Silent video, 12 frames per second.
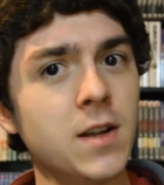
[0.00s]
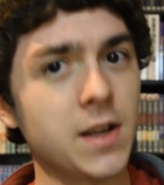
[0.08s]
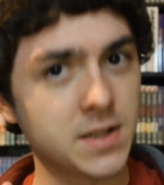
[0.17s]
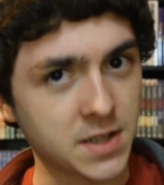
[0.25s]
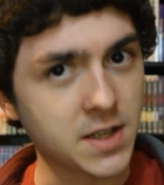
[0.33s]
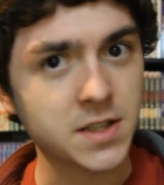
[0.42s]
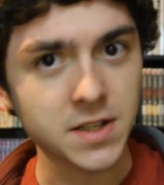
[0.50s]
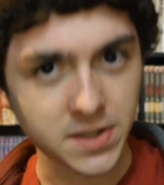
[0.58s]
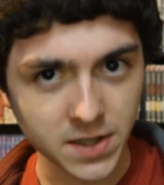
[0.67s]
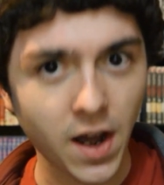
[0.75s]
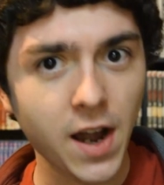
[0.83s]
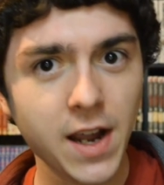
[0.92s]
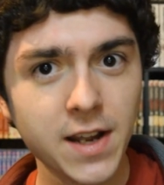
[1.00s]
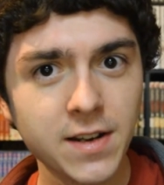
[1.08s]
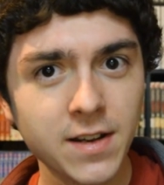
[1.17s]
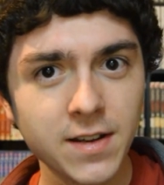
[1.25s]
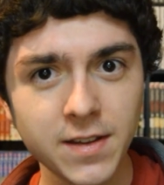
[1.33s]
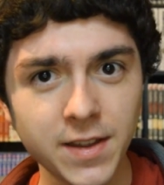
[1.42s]
Is this a
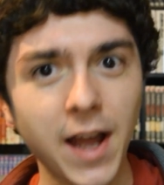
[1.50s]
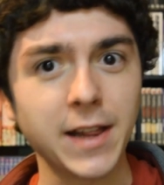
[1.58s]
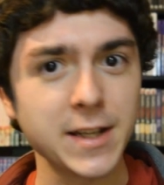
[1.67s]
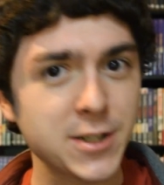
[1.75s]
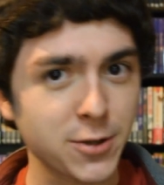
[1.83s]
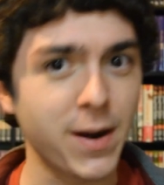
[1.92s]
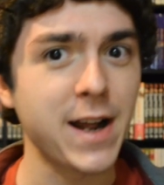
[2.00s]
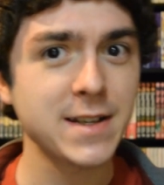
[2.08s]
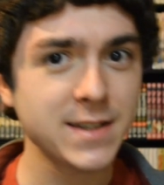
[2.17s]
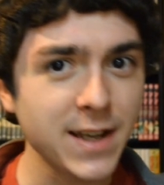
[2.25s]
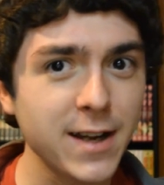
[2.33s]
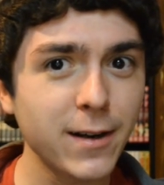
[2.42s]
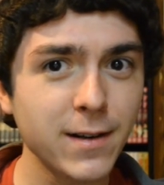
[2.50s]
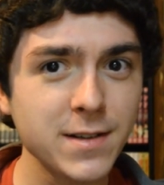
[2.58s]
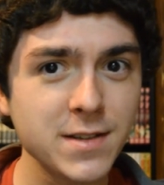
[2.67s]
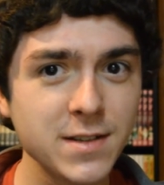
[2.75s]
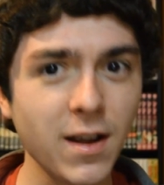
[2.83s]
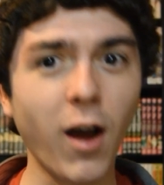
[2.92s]
sign that the
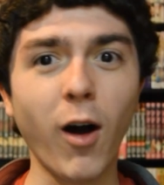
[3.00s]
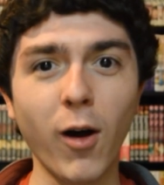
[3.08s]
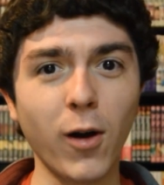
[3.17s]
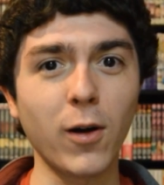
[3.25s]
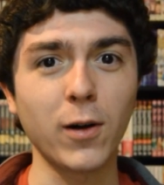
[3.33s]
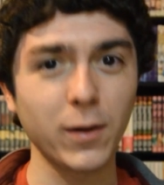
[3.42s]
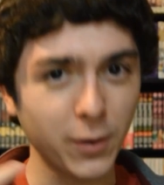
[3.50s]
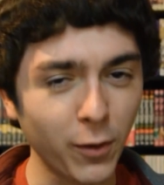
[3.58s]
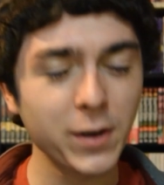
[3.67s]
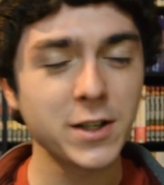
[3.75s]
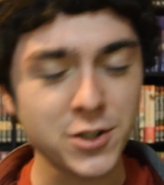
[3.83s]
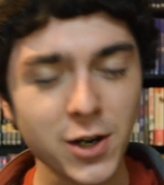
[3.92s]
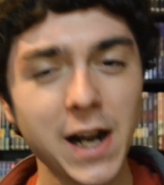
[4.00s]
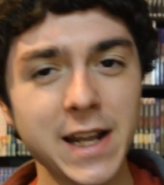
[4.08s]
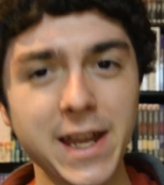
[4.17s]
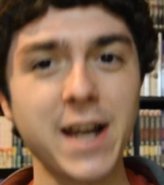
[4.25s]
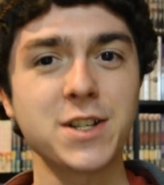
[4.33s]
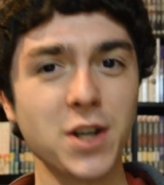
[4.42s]
translators are going to try to
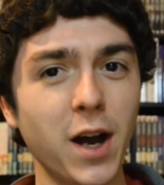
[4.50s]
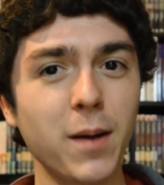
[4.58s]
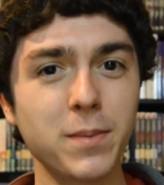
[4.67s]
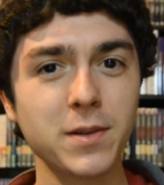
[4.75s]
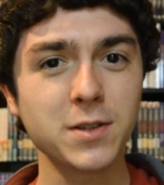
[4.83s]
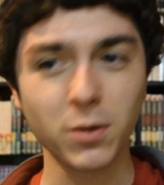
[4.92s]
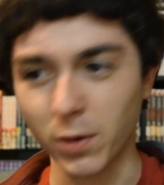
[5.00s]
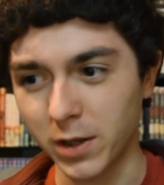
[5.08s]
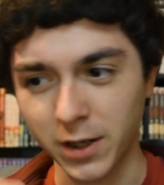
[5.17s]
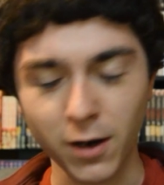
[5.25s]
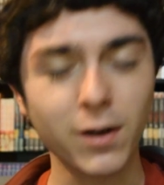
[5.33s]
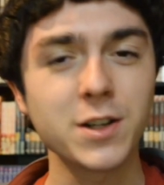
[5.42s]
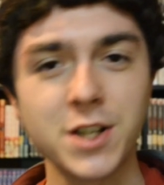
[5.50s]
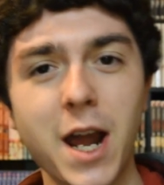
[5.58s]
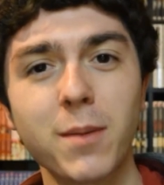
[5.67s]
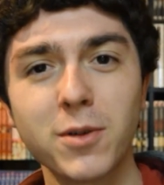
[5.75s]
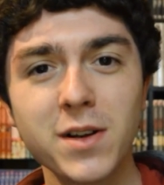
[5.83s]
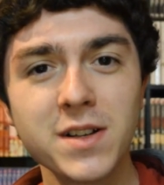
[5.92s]
catch up to where the current
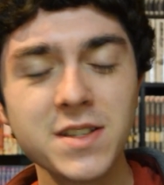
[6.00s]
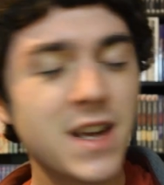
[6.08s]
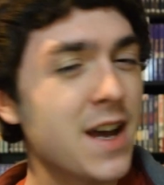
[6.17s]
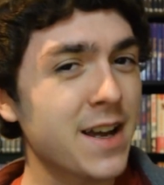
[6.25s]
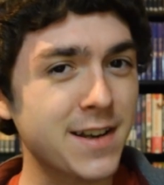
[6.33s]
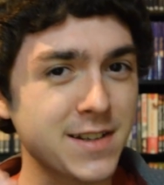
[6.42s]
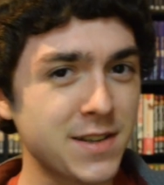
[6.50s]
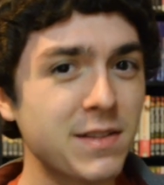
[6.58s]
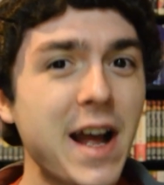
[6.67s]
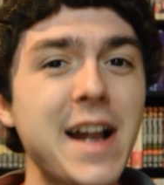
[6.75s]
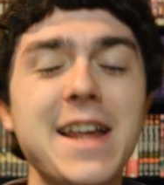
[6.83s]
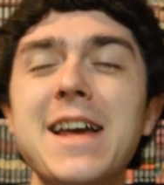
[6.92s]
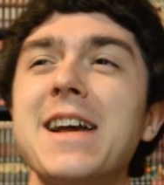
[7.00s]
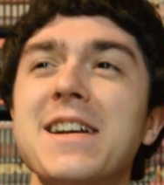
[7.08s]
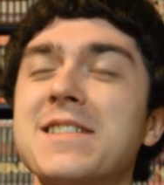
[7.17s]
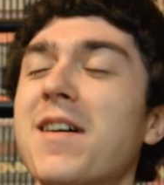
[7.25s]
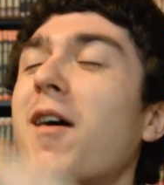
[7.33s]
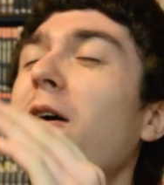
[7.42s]
chapter is? Because if that
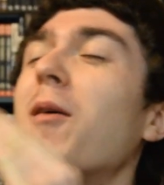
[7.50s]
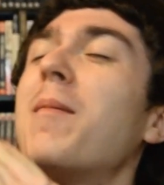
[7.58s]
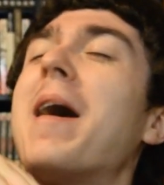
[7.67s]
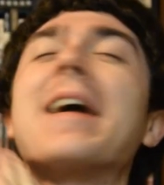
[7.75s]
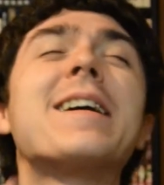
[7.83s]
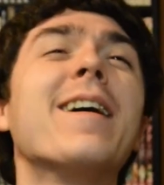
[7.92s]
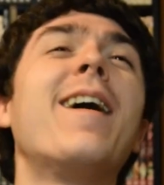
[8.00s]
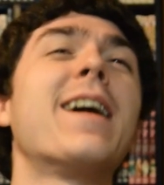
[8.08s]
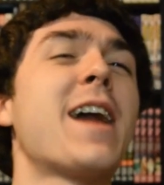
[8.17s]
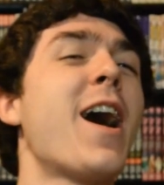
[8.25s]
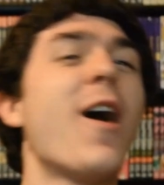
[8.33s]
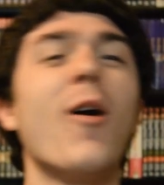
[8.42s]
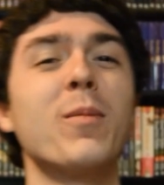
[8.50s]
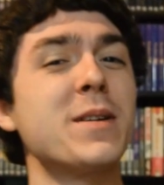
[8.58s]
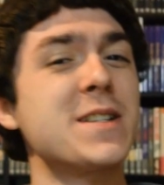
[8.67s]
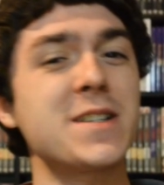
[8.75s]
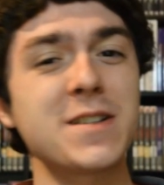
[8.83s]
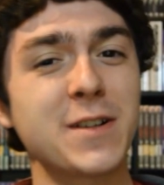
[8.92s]
is, oh my god, I hope
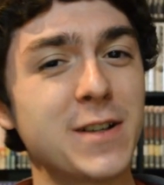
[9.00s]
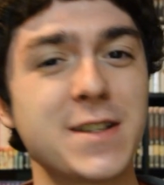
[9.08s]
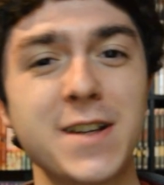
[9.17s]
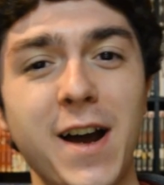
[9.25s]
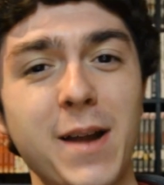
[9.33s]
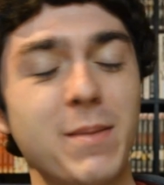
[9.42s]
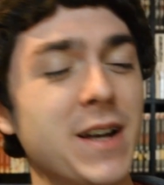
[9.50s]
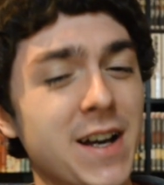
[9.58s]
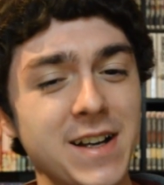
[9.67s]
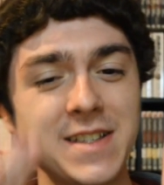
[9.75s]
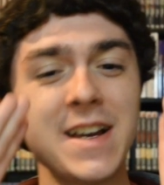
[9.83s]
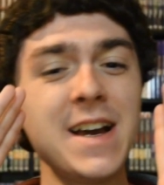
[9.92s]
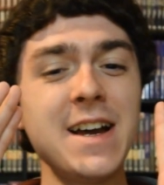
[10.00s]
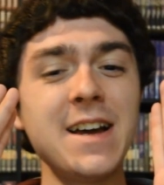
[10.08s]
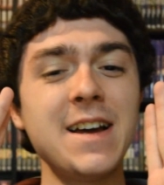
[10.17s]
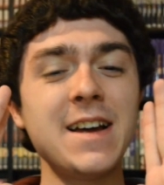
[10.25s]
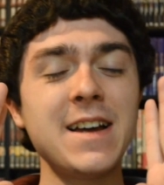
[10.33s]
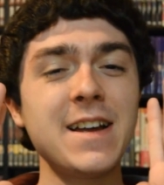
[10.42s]
this is a good sign, because
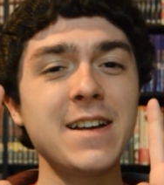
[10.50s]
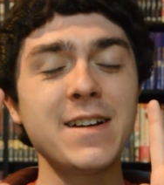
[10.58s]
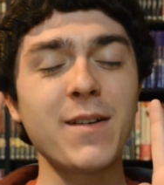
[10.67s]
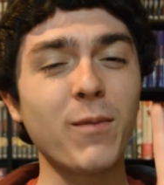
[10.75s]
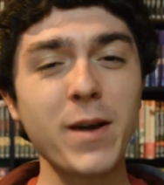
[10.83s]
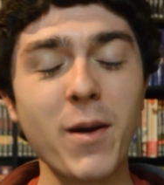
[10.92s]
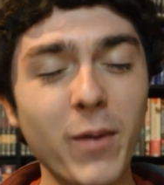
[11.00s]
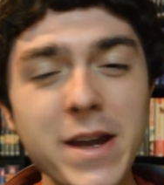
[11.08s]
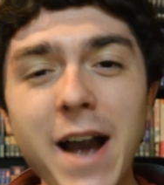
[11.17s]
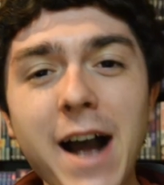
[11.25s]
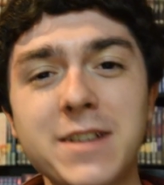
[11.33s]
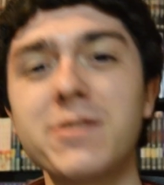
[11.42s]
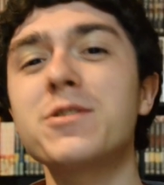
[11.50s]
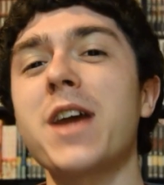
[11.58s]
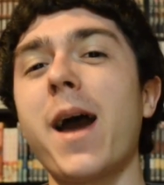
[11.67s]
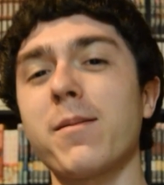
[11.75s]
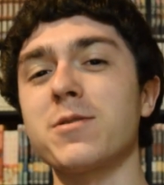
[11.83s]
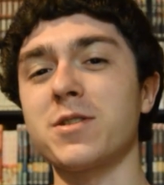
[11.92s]
we, we got two
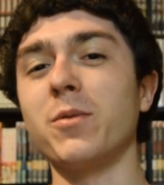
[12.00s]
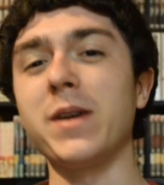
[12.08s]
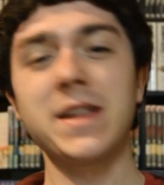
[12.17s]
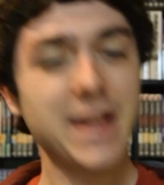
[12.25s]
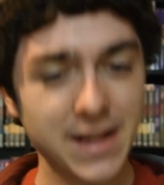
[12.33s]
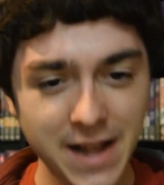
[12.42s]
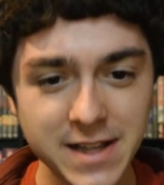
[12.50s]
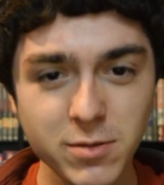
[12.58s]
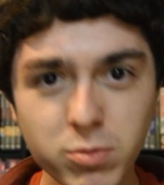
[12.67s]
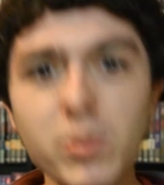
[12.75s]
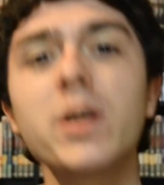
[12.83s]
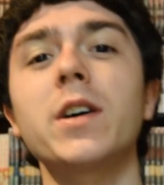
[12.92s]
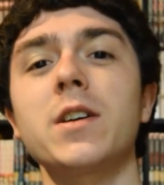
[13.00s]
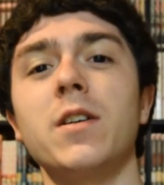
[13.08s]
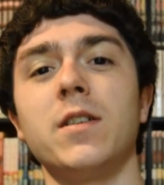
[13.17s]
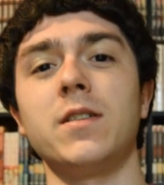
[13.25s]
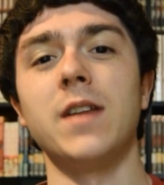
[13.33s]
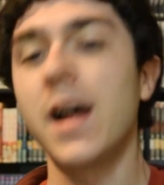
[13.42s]
chapters in a week. That That's really
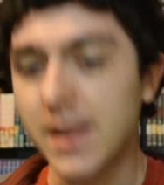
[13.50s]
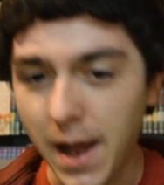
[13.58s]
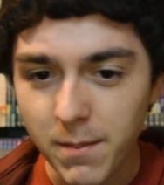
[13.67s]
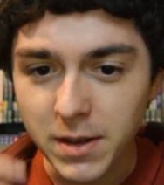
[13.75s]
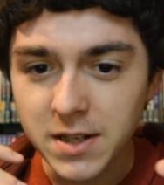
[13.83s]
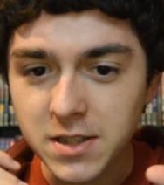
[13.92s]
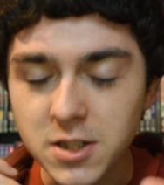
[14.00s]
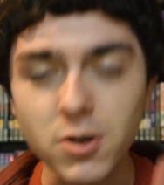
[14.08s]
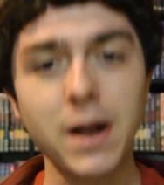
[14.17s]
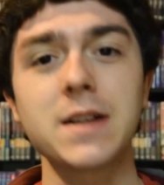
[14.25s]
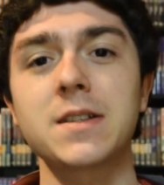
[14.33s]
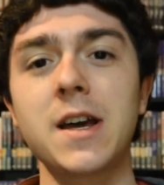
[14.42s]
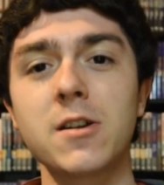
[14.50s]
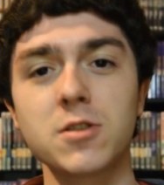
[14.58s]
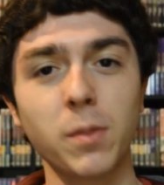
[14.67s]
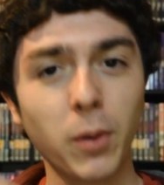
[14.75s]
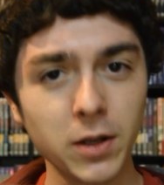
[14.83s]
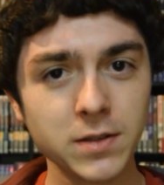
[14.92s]
good. That, that means the translators
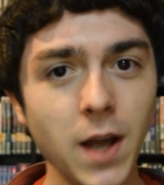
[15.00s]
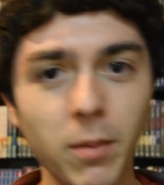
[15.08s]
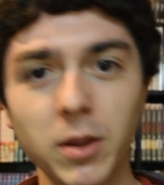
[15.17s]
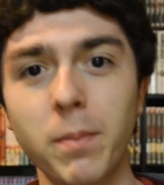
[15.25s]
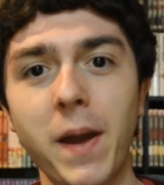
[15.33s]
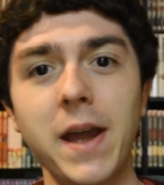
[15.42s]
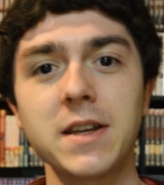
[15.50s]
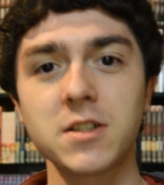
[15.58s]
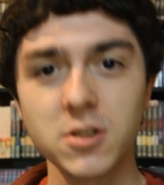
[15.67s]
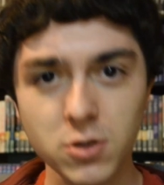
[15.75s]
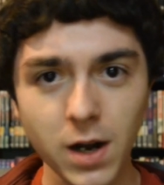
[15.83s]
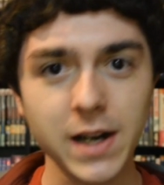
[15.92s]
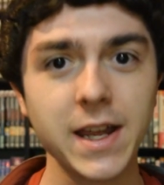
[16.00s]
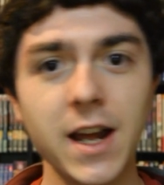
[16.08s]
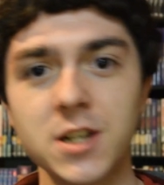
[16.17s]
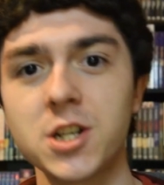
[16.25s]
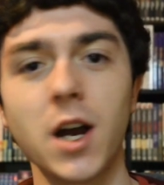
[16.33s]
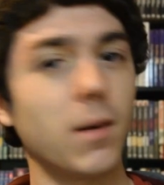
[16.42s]
are putting double the pace to try to
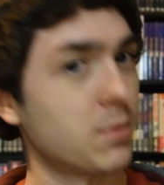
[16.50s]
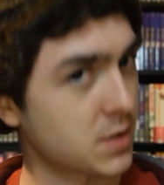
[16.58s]
catch up.